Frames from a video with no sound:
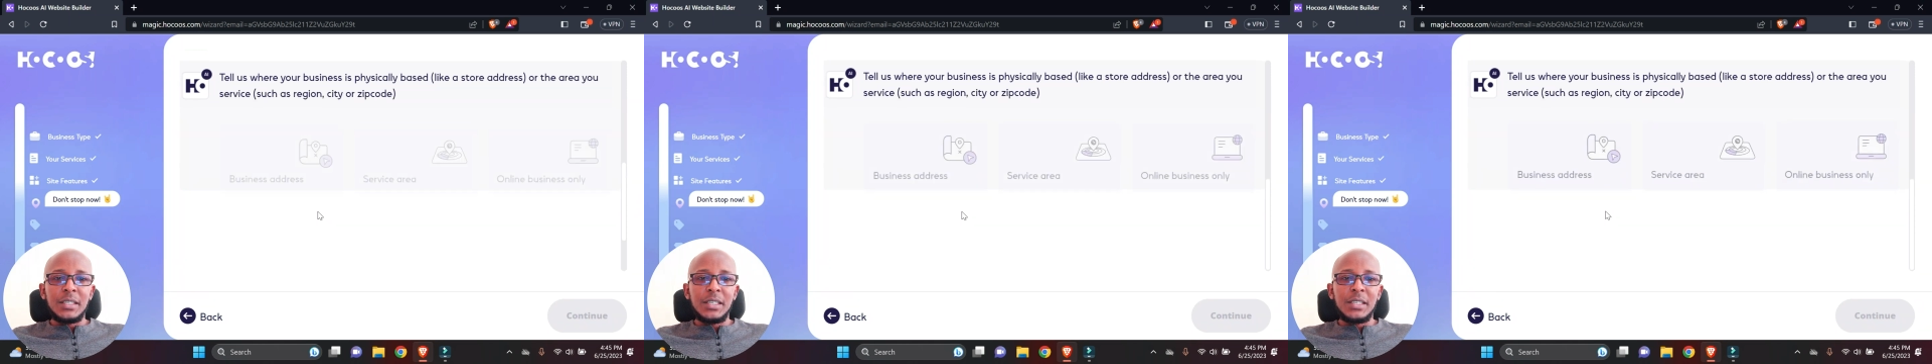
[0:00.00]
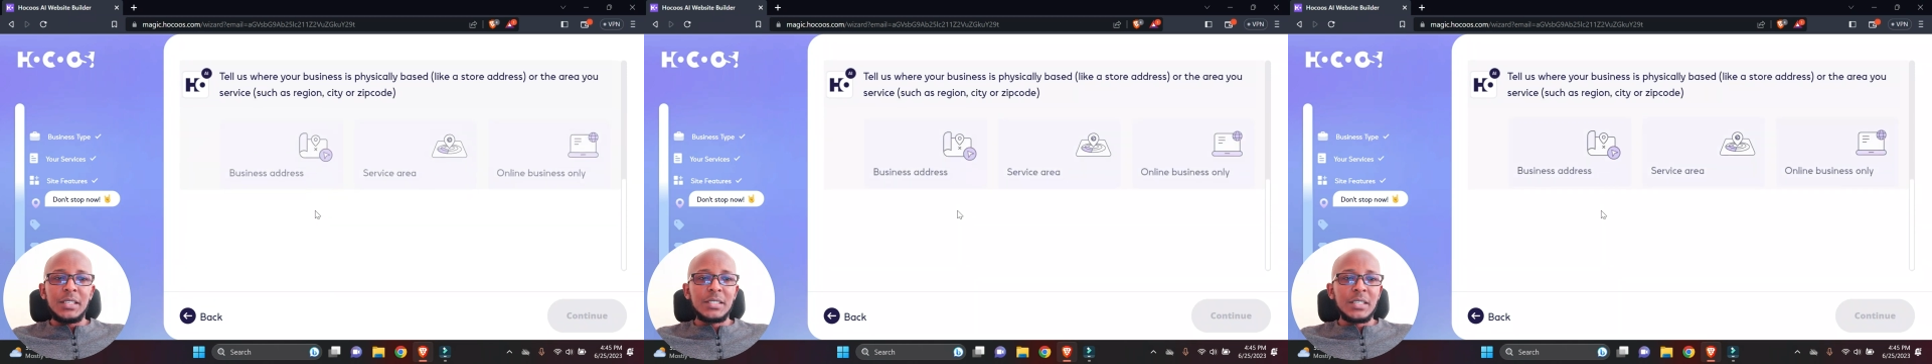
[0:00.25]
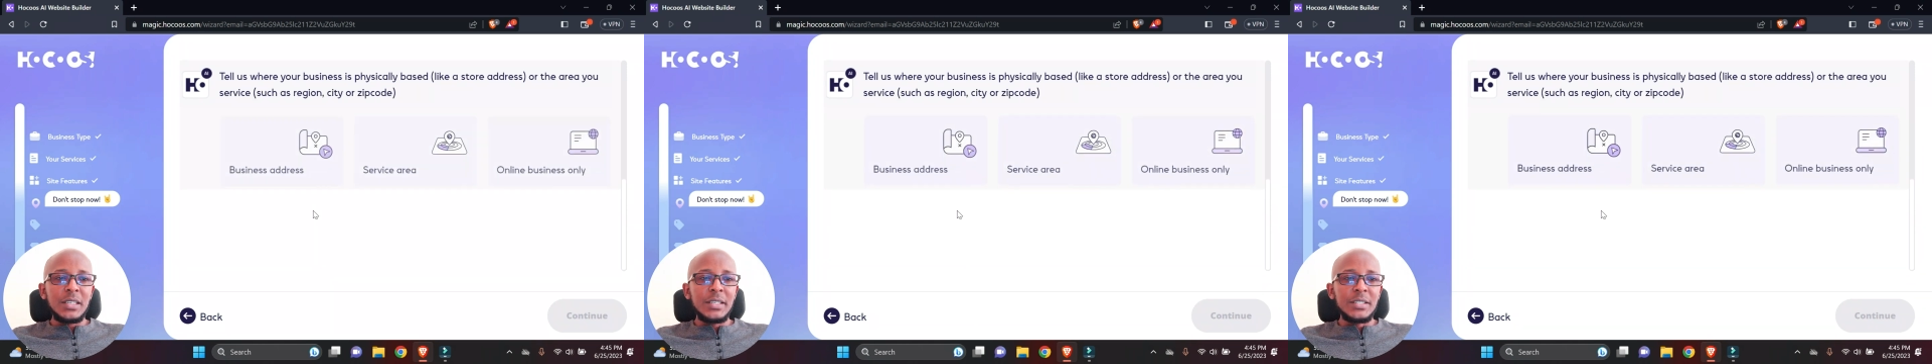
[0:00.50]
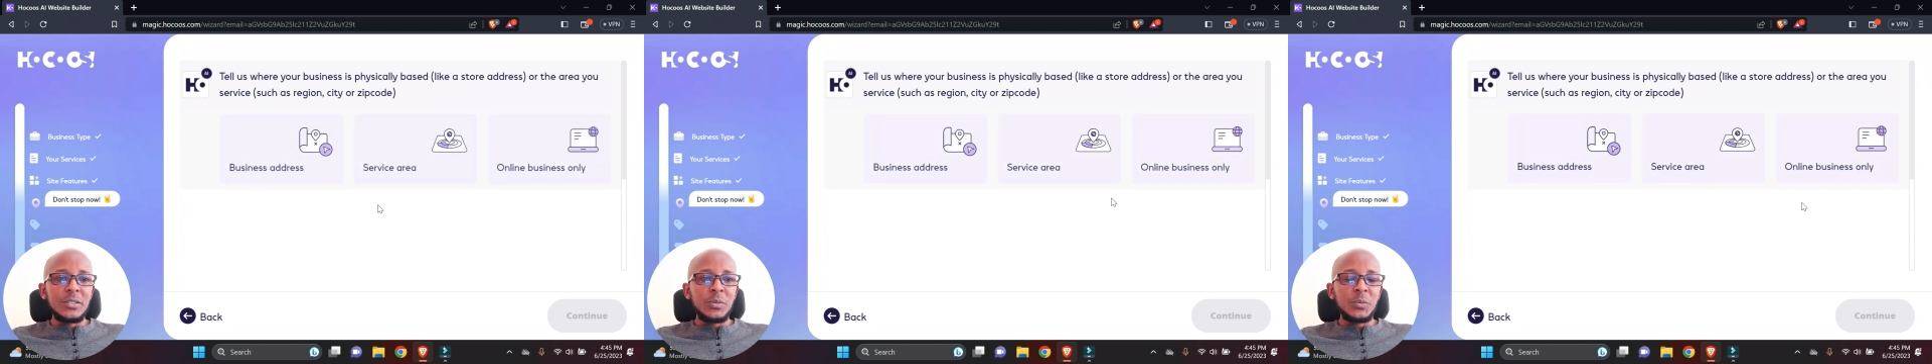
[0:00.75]
In this
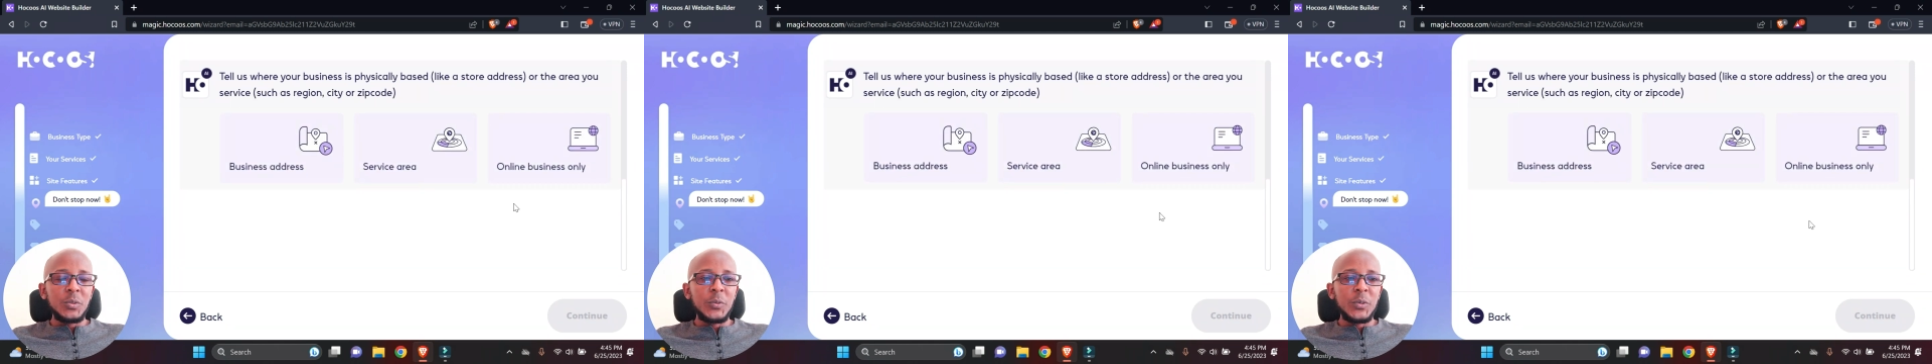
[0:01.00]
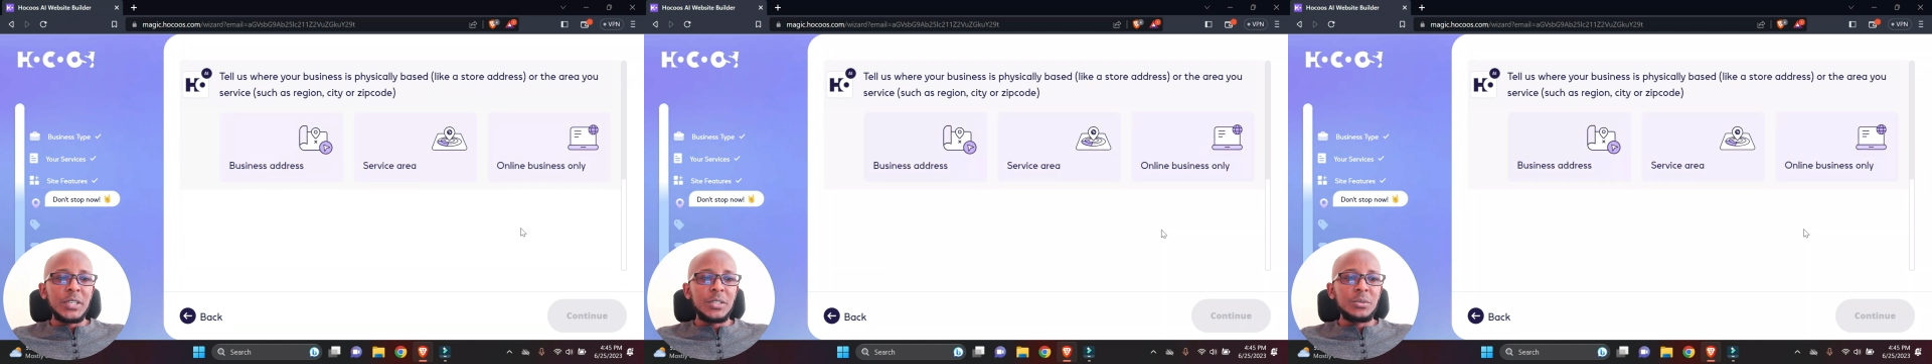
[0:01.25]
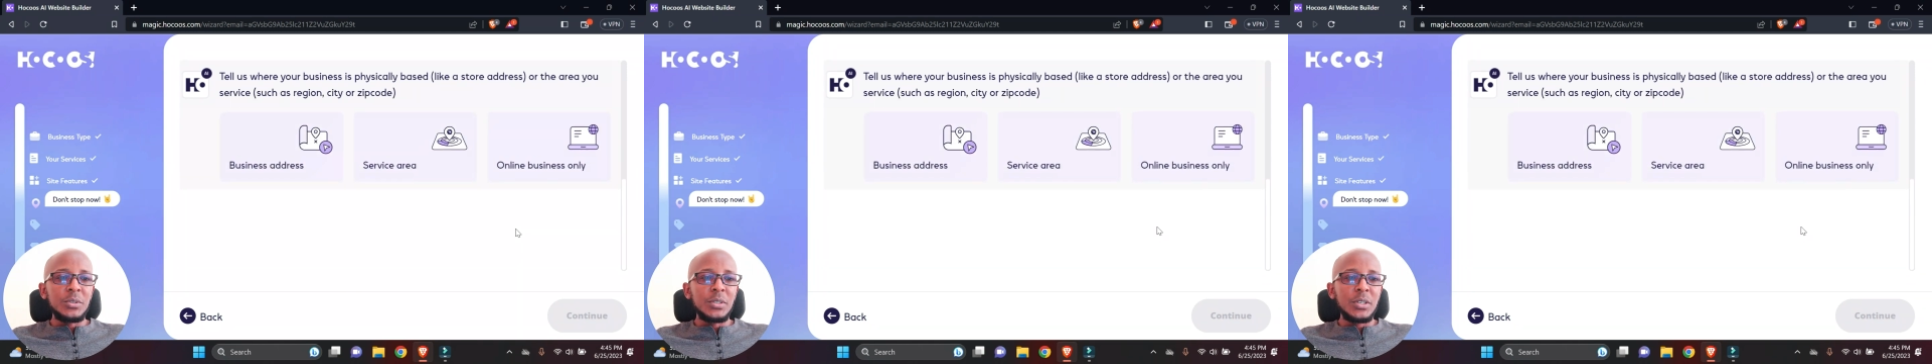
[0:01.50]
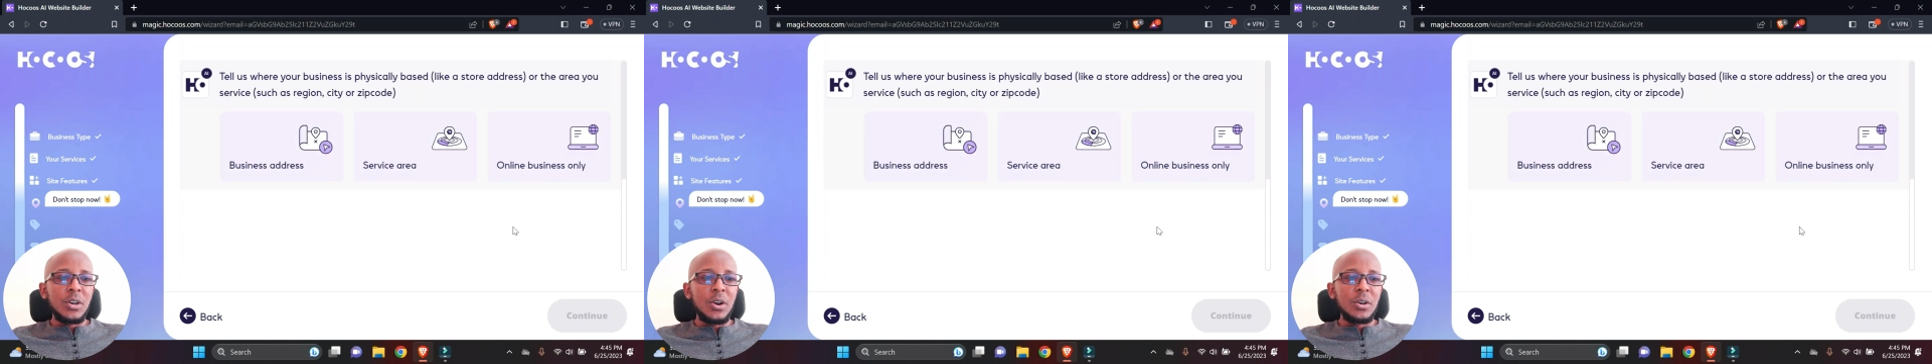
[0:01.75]
case, we want to
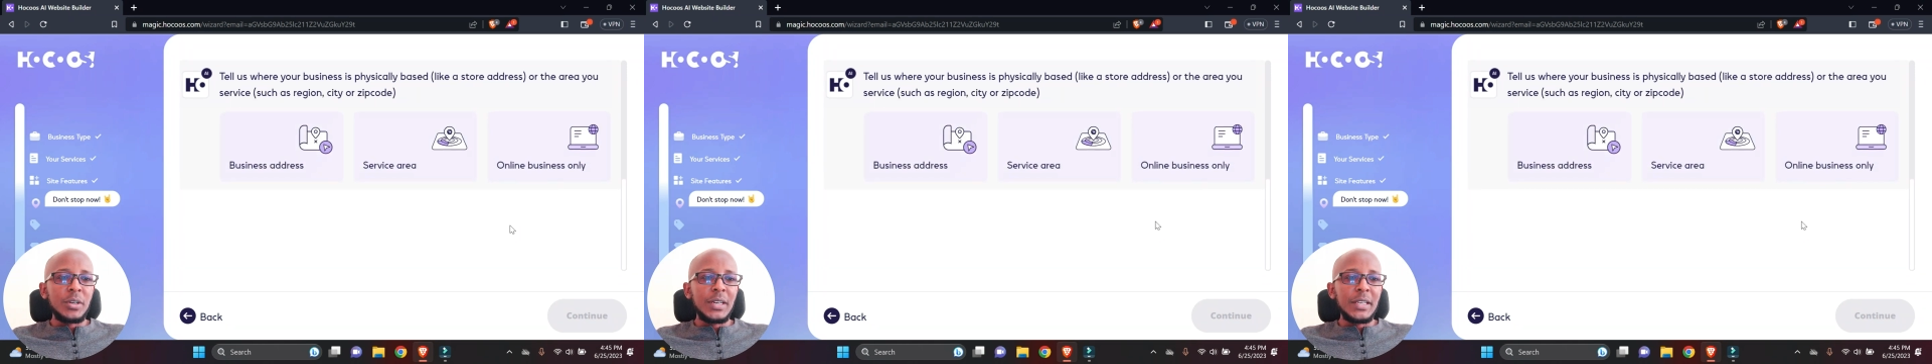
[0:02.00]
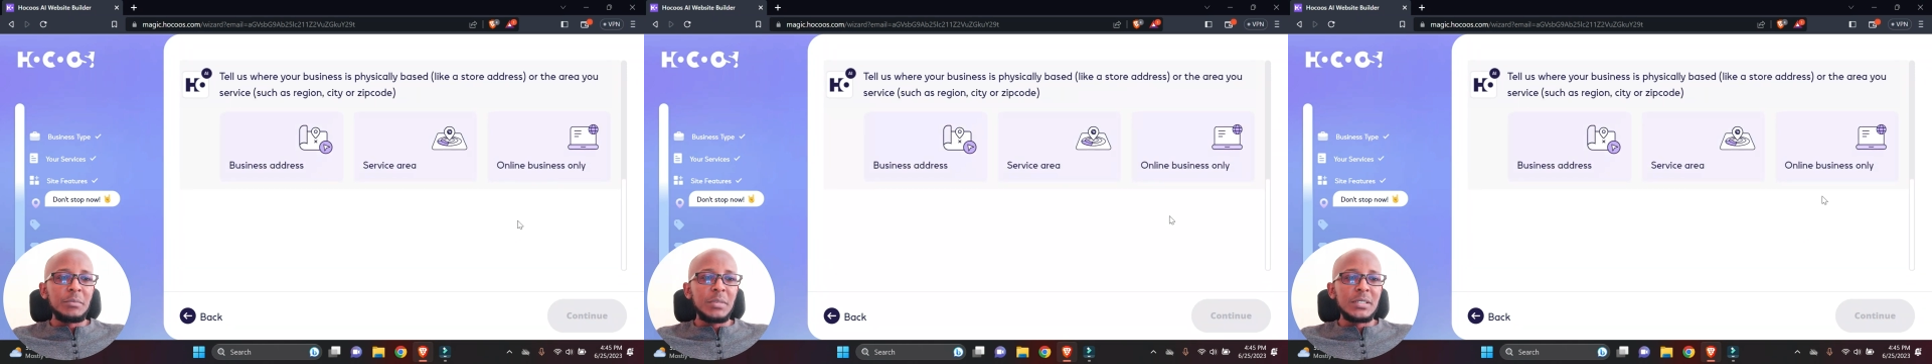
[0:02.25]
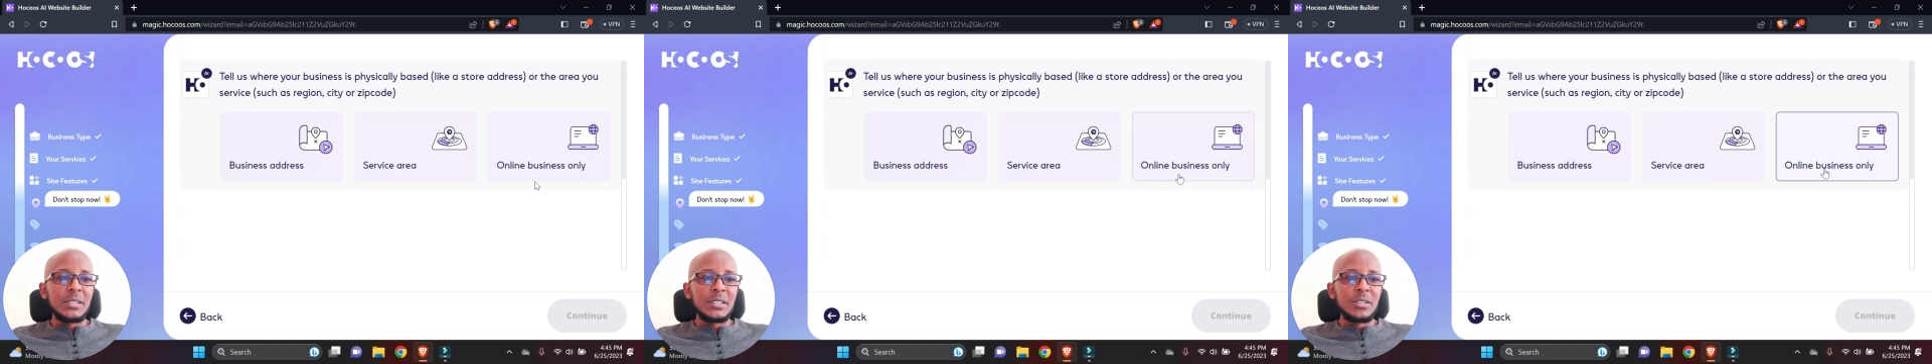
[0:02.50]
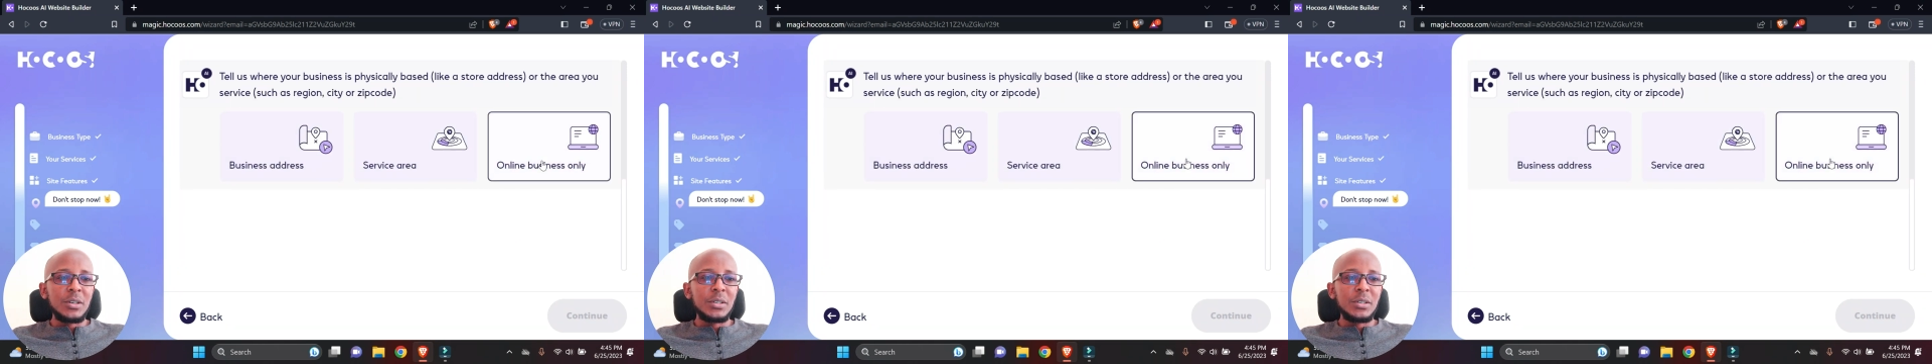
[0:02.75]
do online business